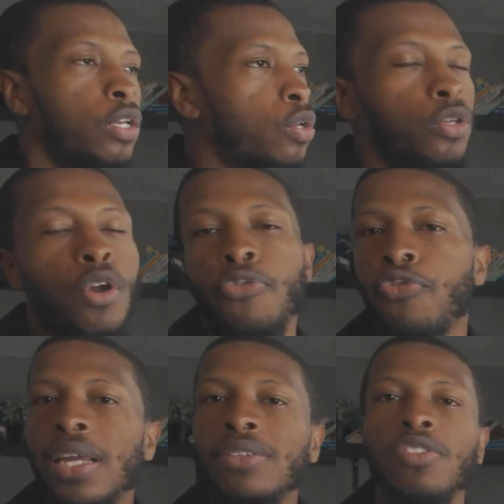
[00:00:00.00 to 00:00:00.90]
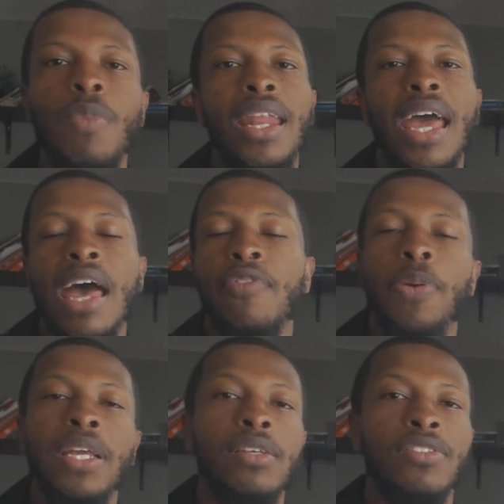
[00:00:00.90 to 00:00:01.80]
You know, your friends might have
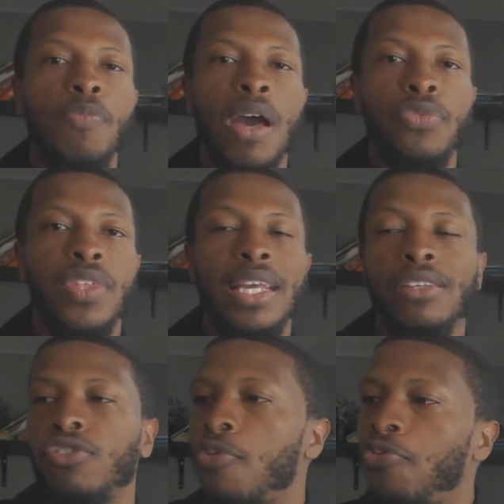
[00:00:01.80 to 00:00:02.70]
opinions about things,